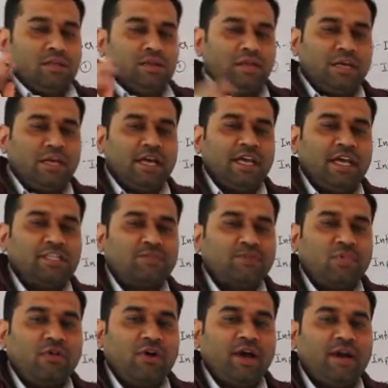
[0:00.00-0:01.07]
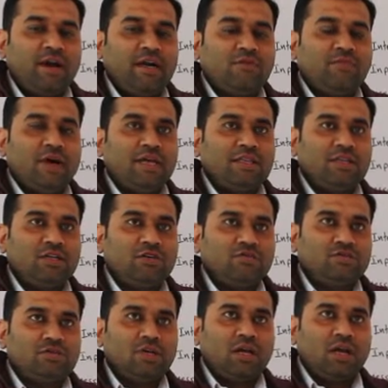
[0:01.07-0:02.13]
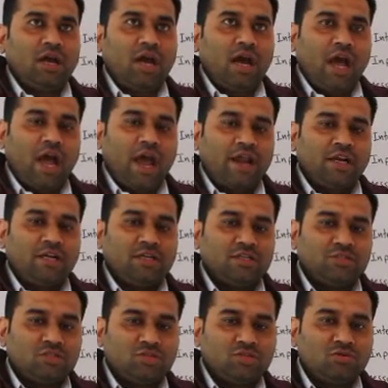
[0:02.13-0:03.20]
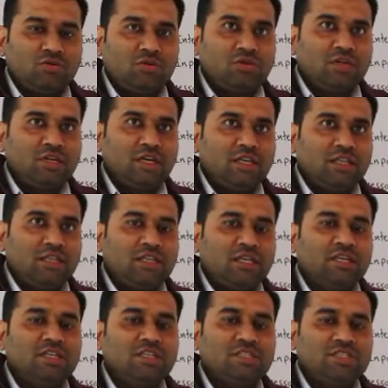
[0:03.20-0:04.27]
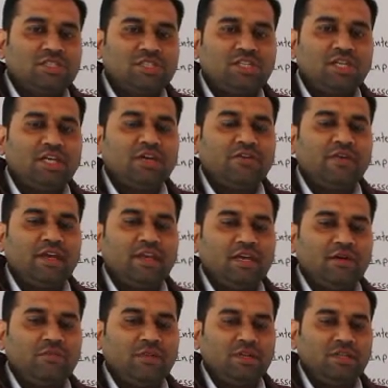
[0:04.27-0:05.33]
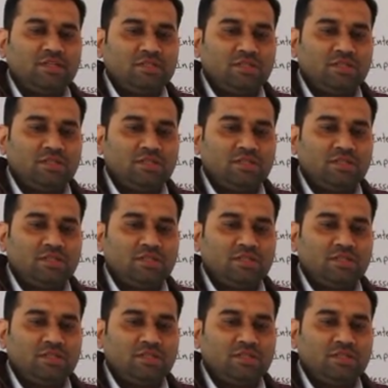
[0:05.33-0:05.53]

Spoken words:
The text provided by the user and store in the string variable.